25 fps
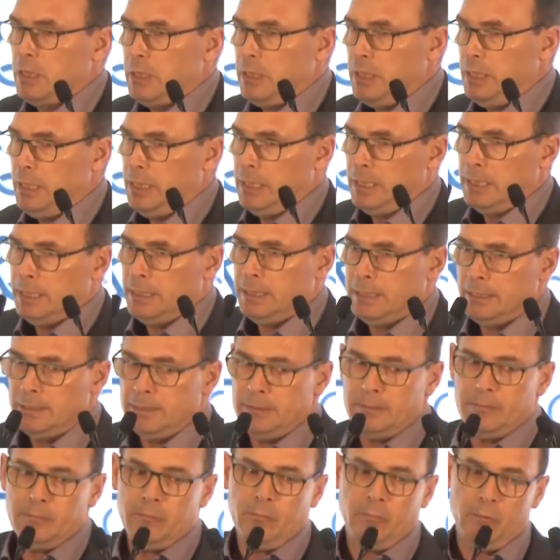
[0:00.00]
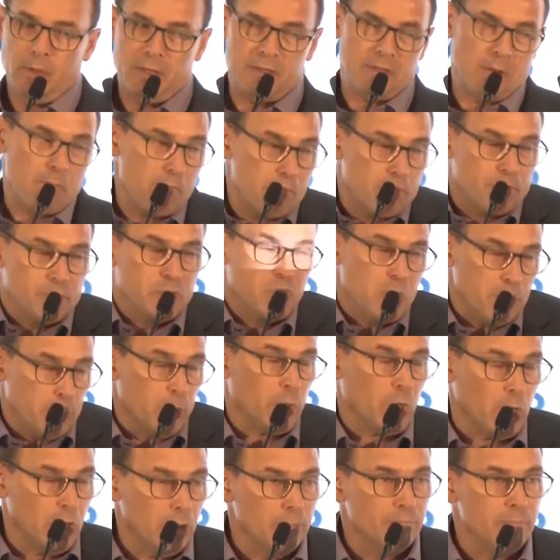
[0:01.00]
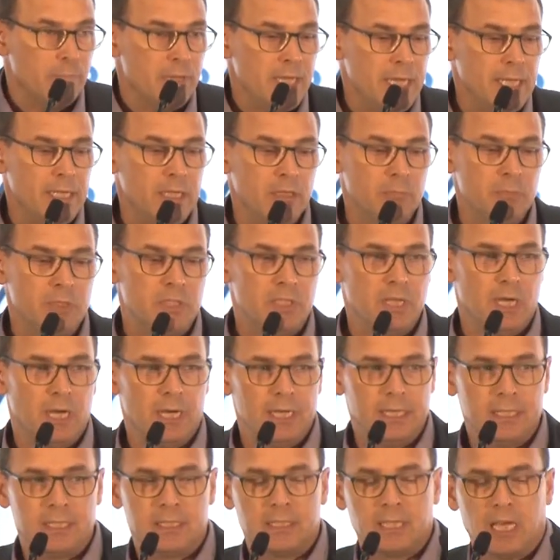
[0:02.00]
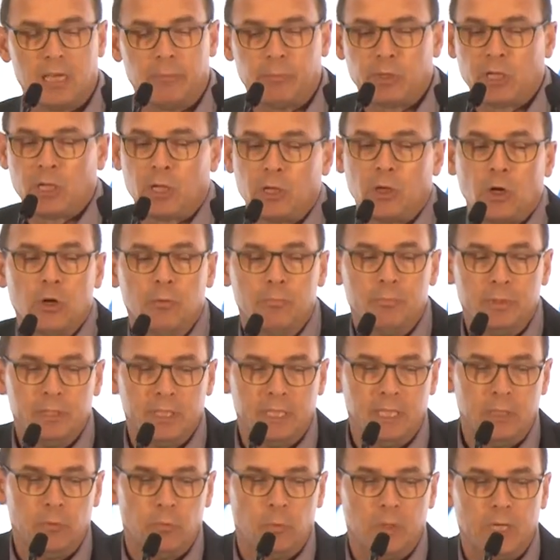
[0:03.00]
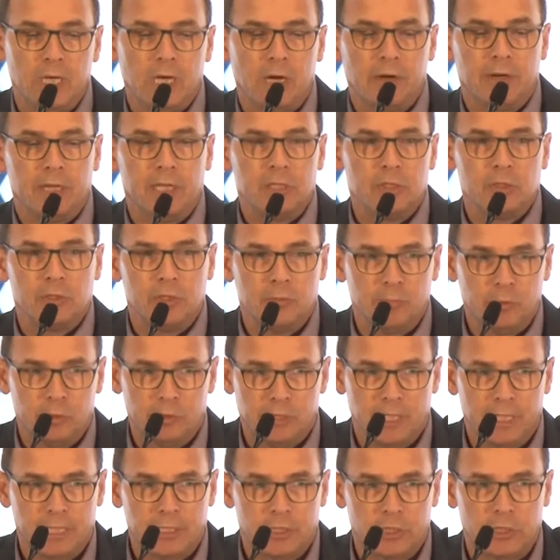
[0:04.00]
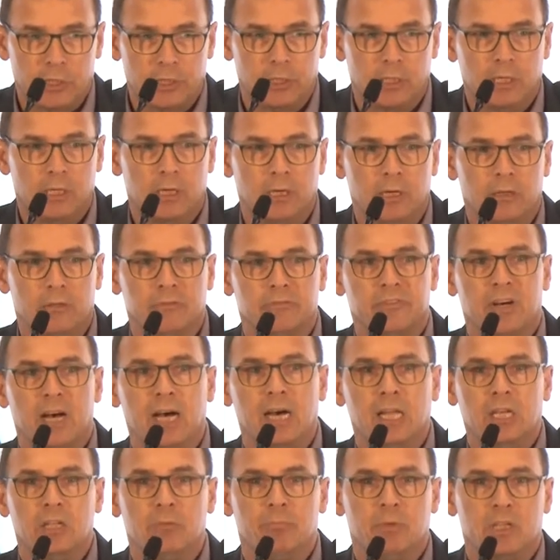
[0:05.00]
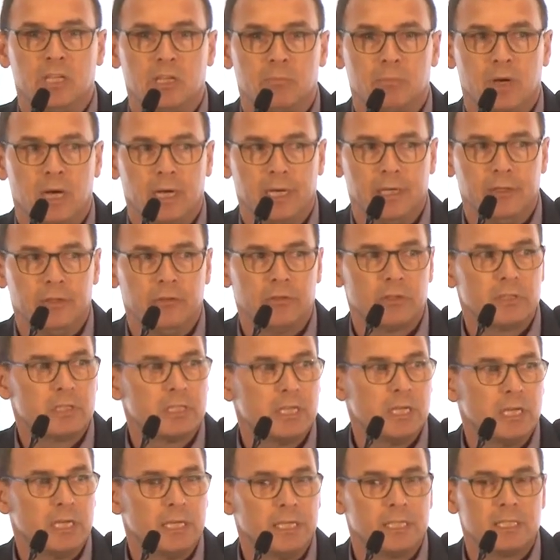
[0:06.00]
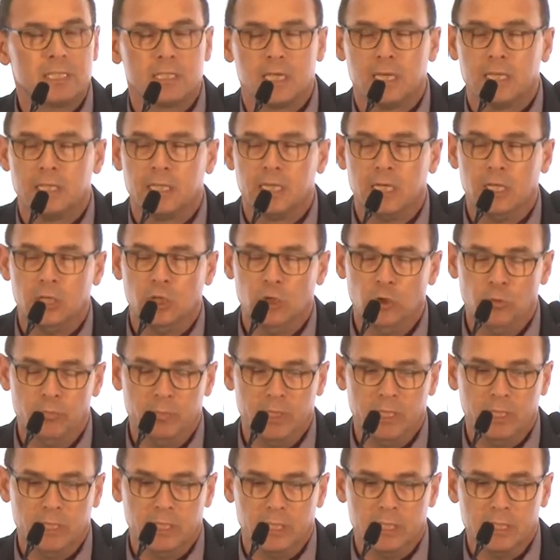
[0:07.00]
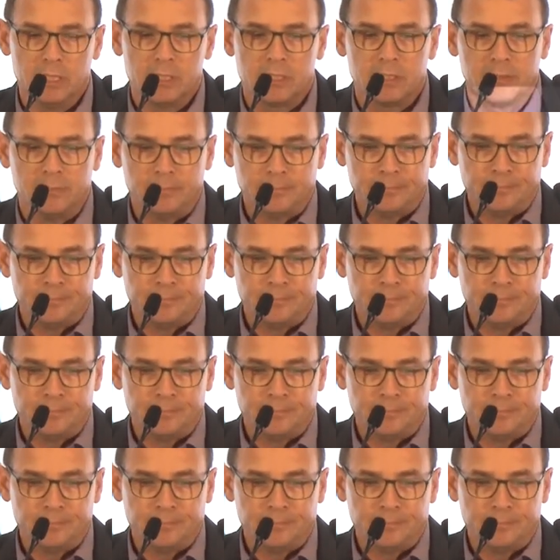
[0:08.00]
uh, is a typical medium-sized chemical company. We are into the production of aluminium hydroxides and aluminas.